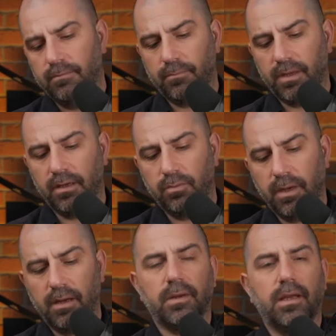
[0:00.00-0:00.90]
Because when
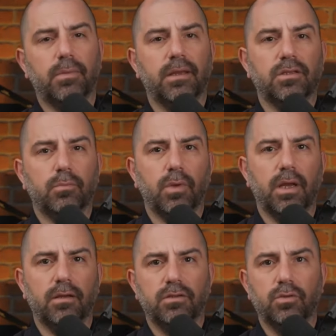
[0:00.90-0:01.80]
I recommended the
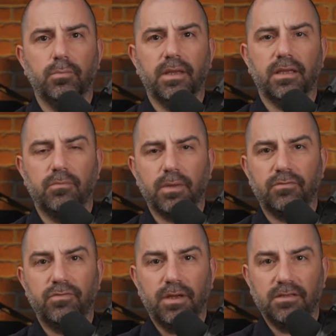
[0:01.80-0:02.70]
product to many of my
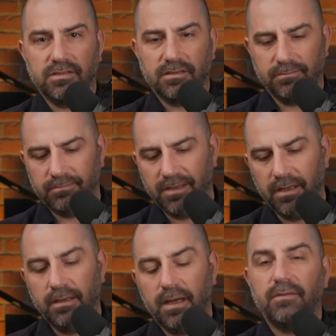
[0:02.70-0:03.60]
friends, they
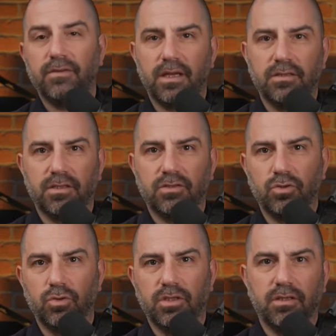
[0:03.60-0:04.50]
could not find it in
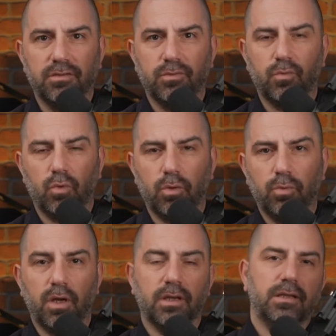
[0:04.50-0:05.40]
Turkey or
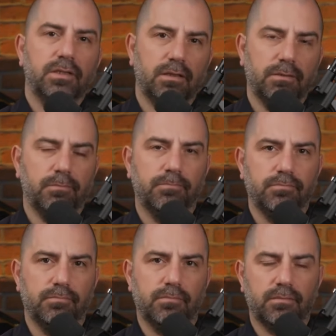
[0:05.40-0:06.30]
abroad either.
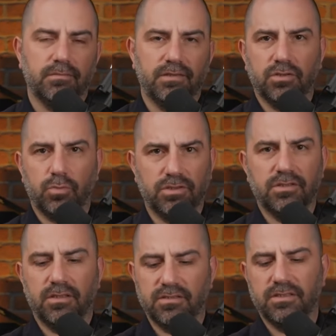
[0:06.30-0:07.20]
This wasn't
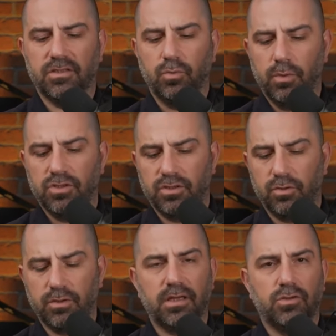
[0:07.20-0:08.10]
just a situation
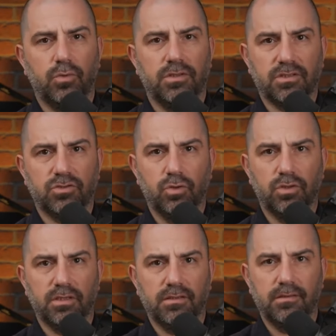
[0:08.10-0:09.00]
unique to us in Turkey,